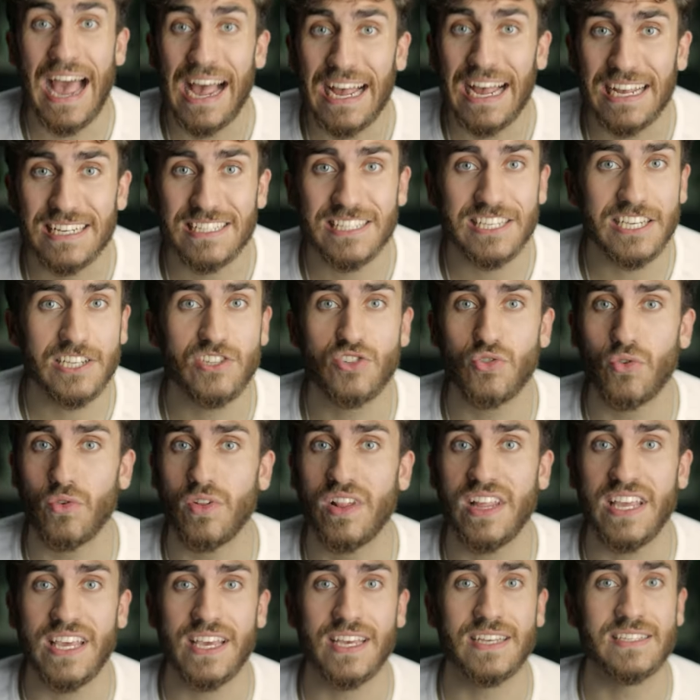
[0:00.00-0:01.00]
as He
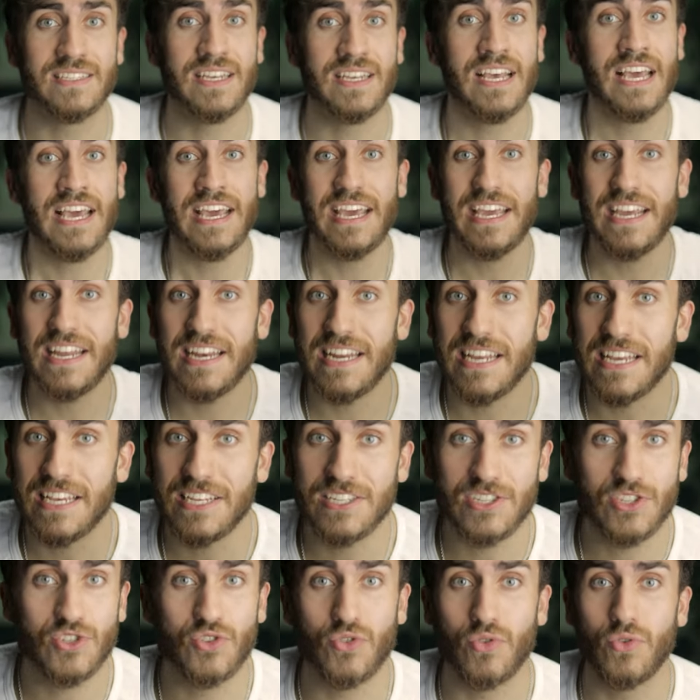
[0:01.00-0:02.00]
truly is, in
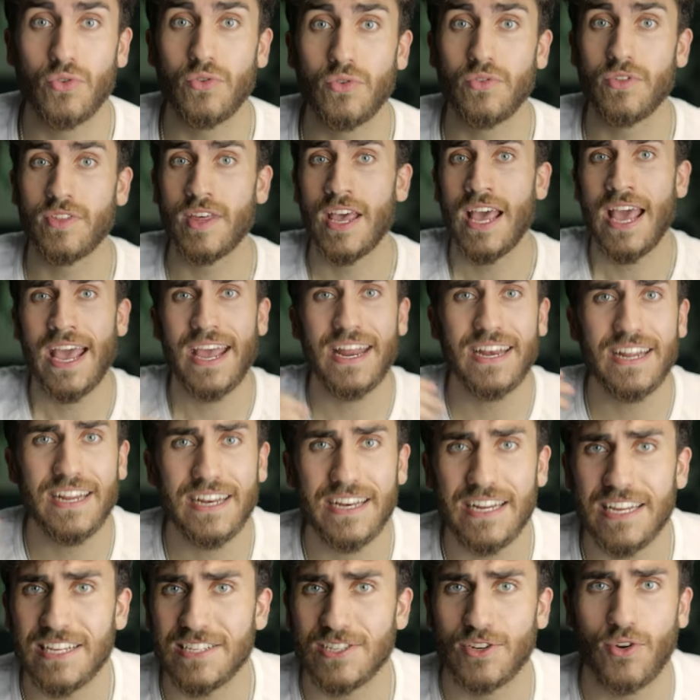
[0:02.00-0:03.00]
His truth and
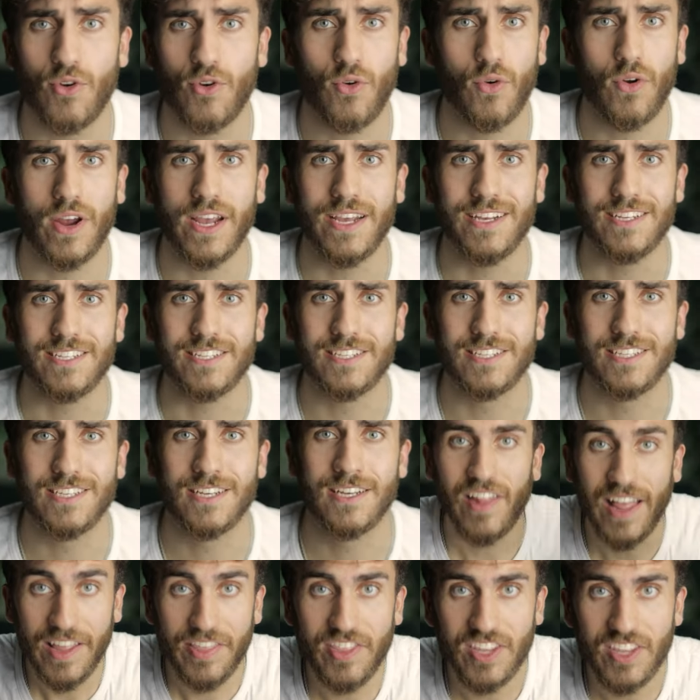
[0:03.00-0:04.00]
in His
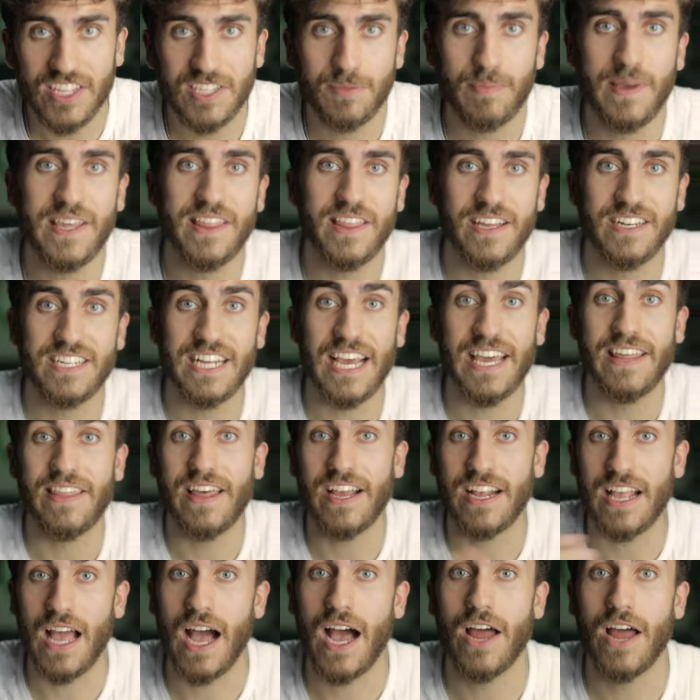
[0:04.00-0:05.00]
grace. Let this be the day
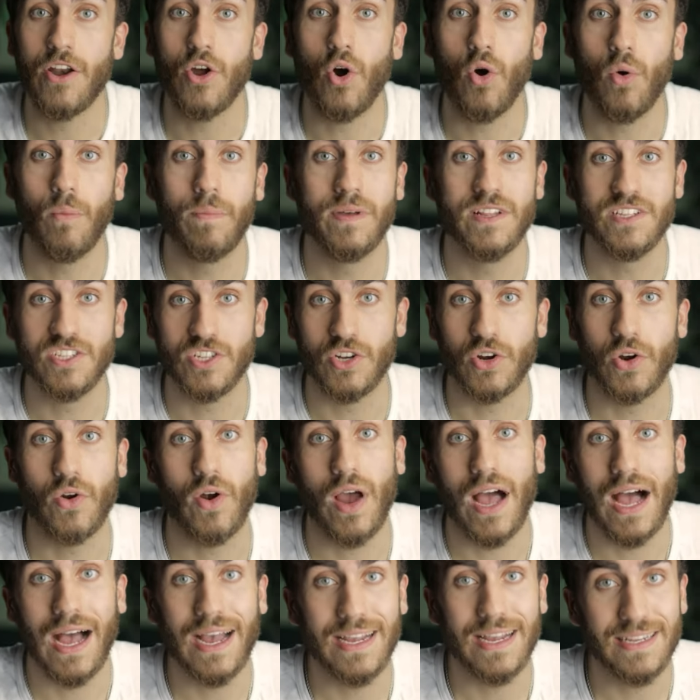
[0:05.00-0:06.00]
that God opens
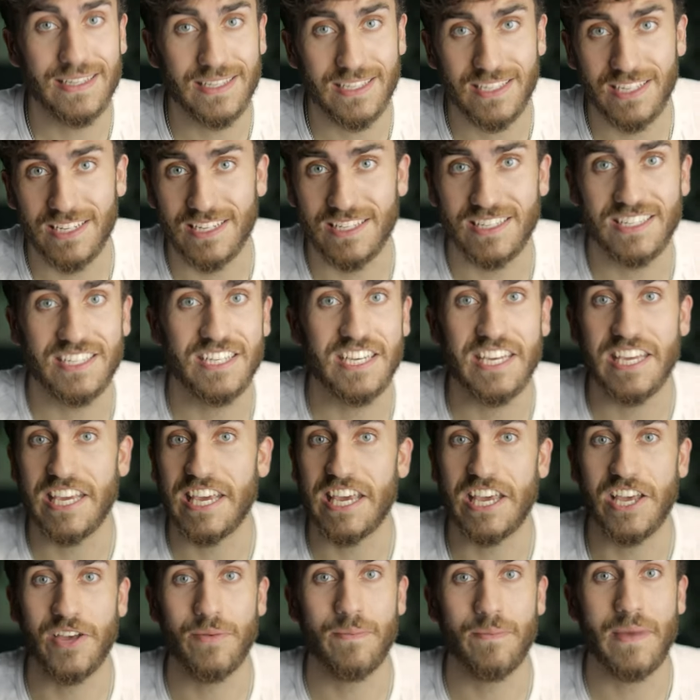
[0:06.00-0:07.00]
your eyes to
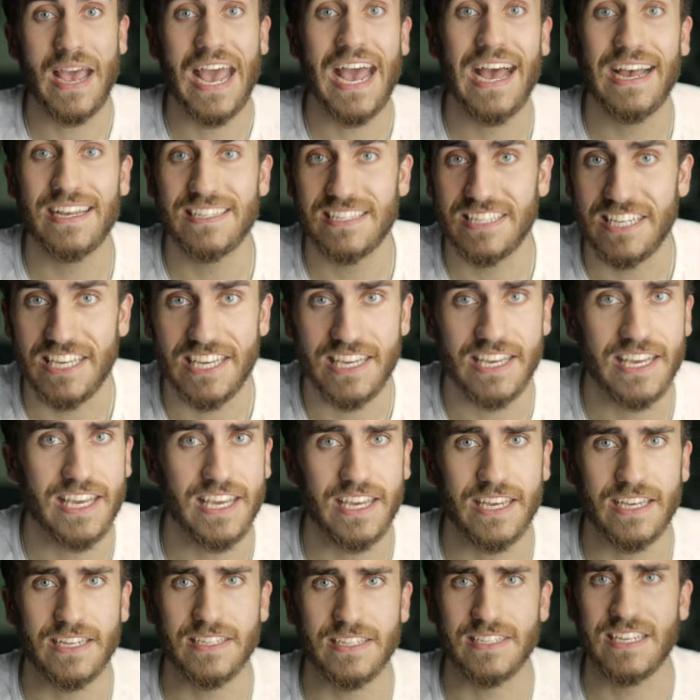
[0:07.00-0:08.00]
see Him as He
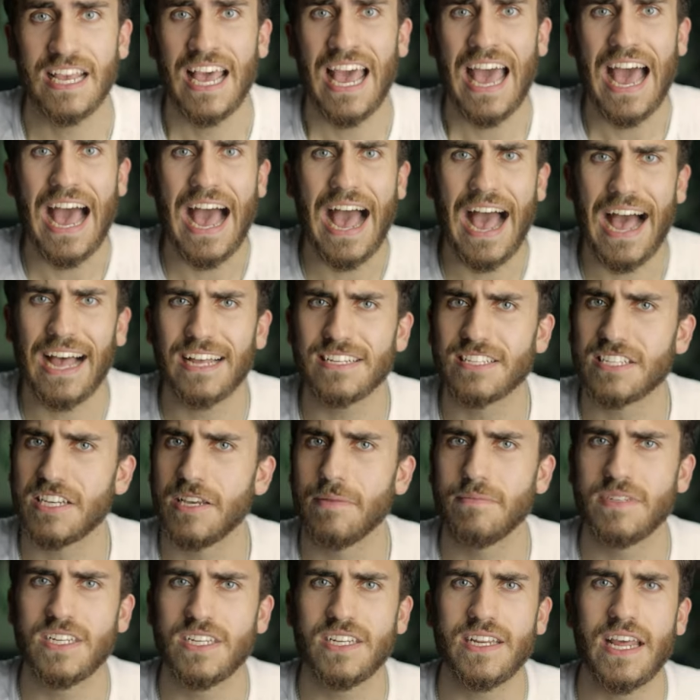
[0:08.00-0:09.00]
is.
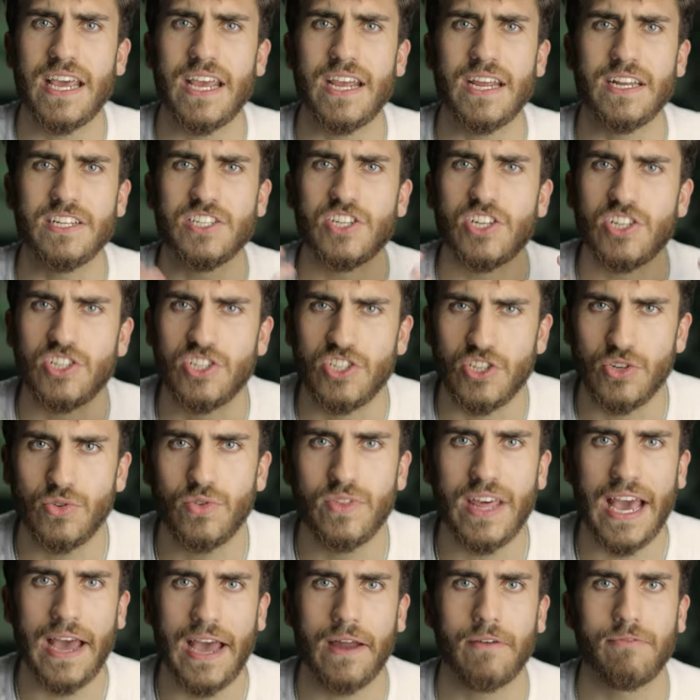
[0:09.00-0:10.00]
Ask Him today to
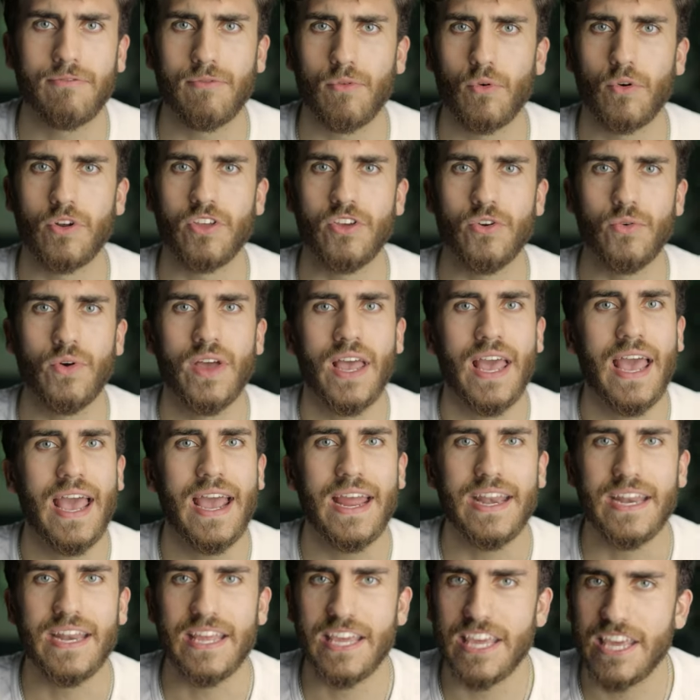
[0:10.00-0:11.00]
do that for you,
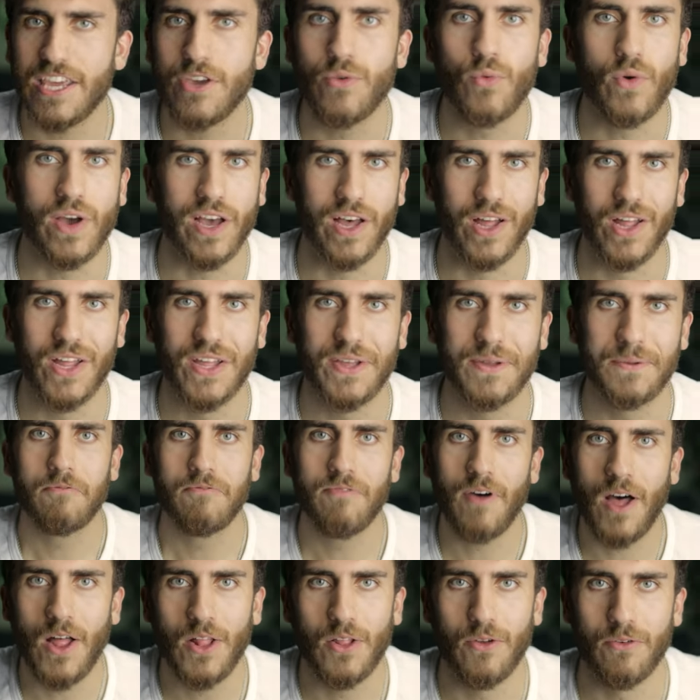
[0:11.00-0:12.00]
and He will.
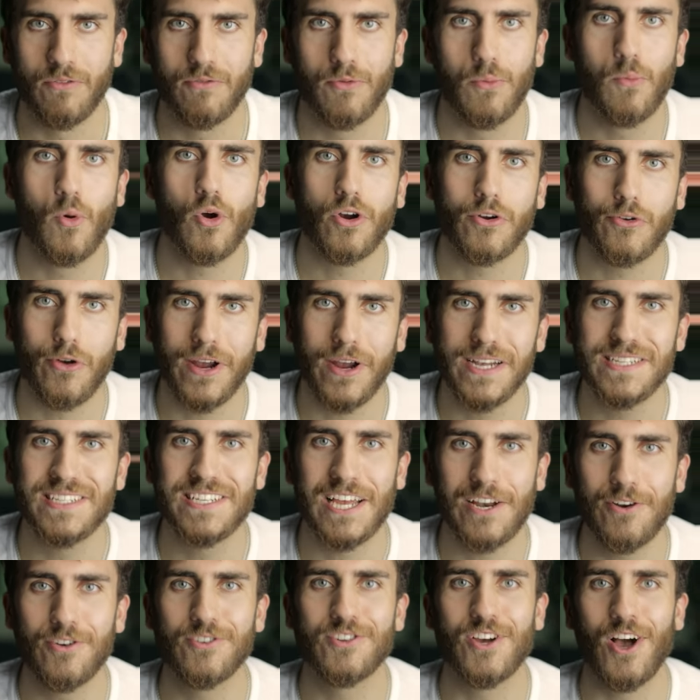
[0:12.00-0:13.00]
Follow for more
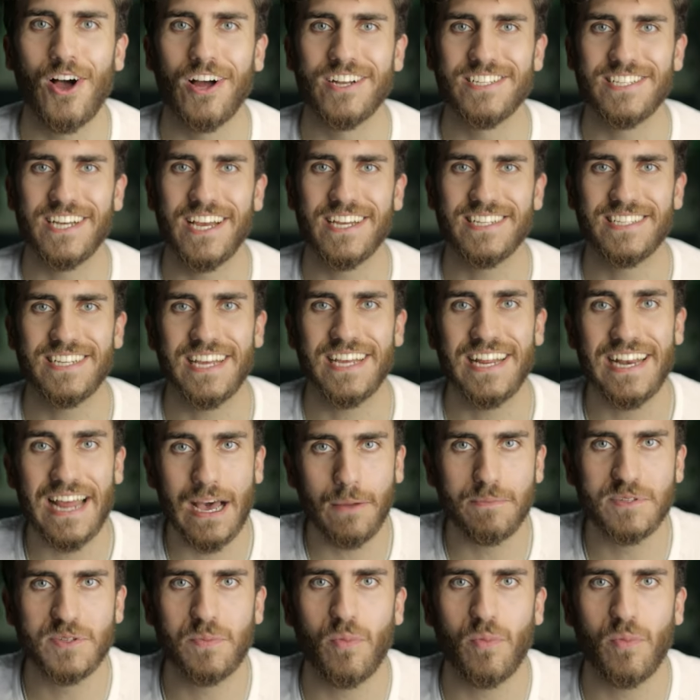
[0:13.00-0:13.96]
Christ centered content and help